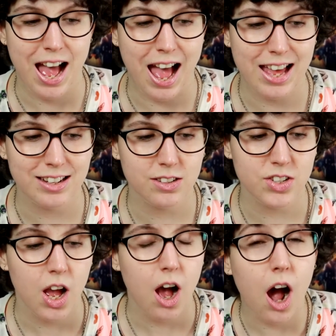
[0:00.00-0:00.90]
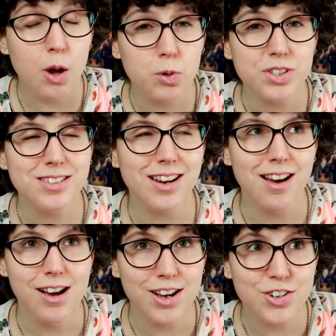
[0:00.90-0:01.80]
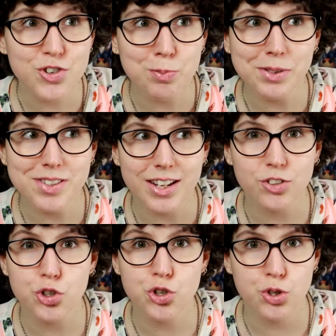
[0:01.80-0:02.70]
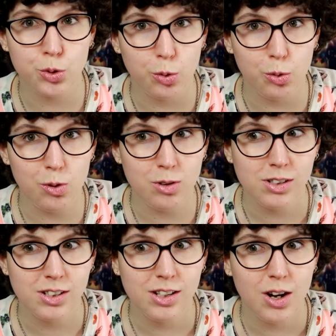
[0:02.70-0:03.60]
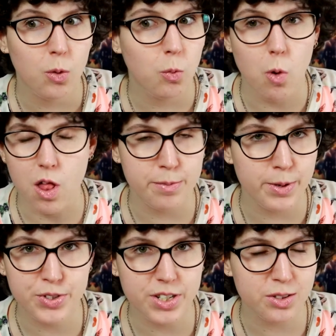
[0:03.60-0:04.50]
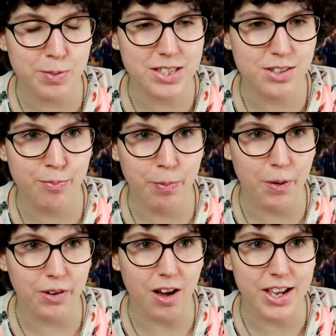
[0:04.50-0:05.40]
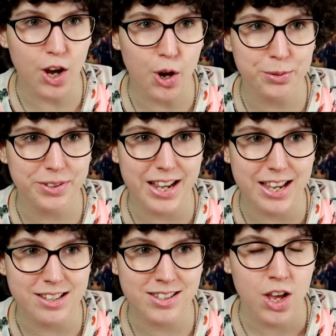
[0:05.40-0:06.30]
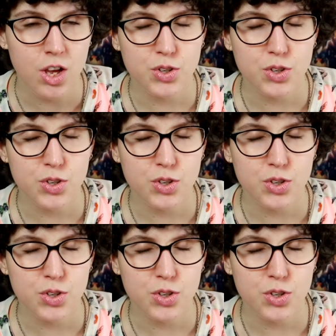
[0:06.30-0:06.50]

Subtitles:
and I wasn't 100% sure what the most expensive book I own is,